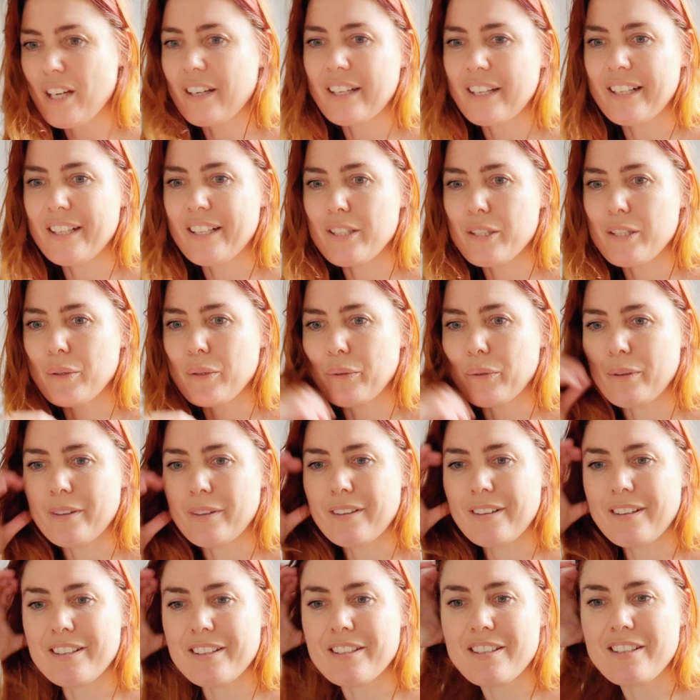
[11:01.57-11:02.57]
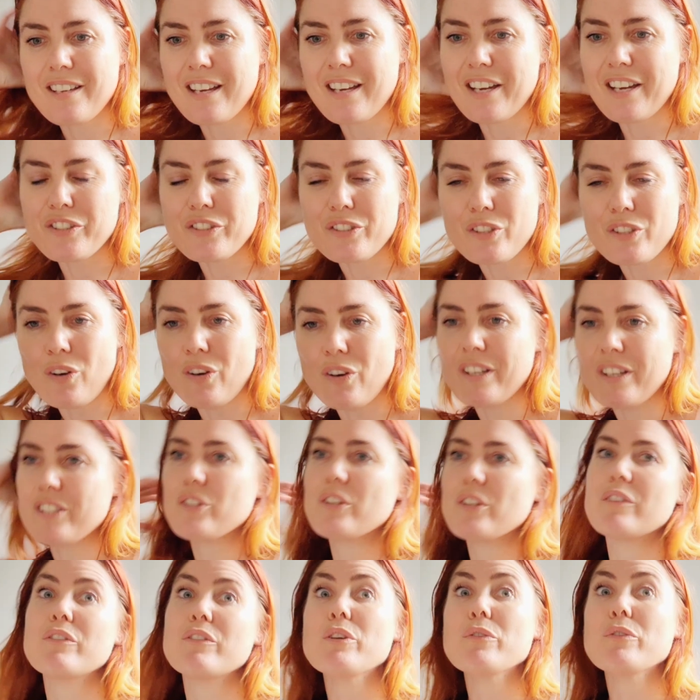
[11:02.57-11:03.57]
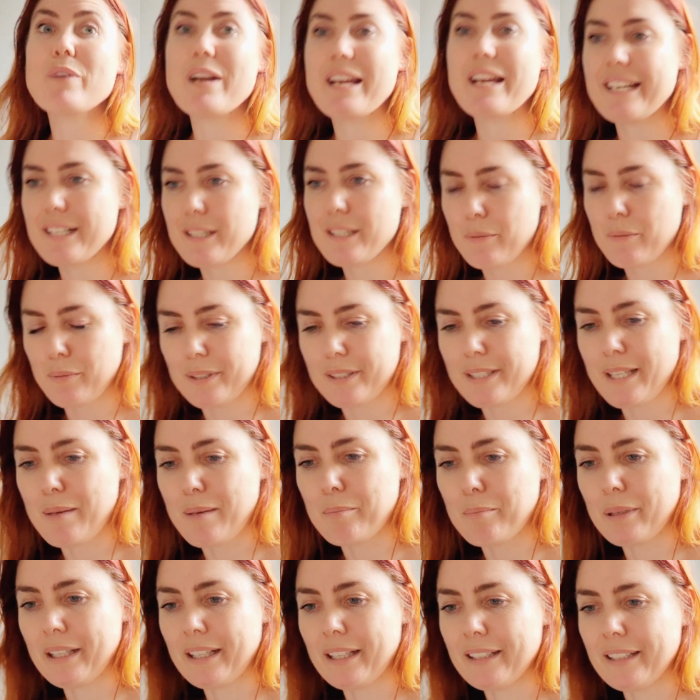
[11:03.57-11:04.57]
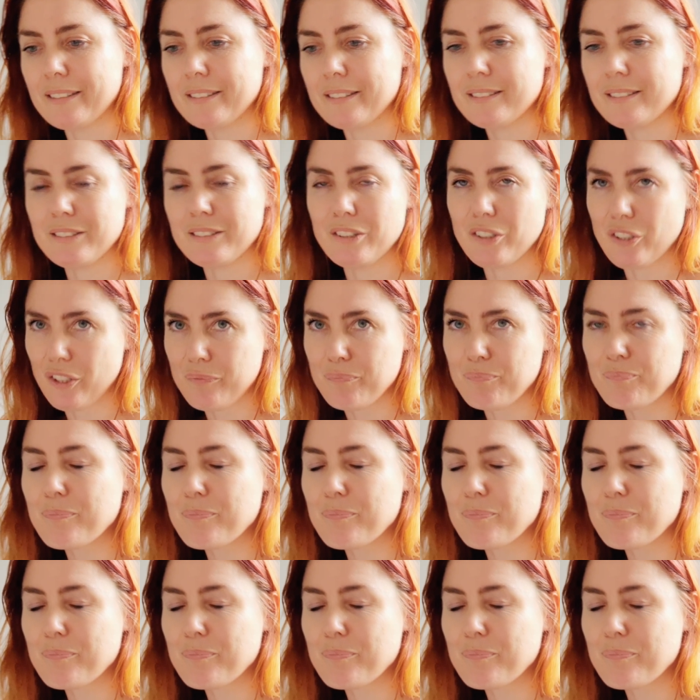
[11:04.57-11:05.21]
it into a song and sort of narrate what's happening, you know.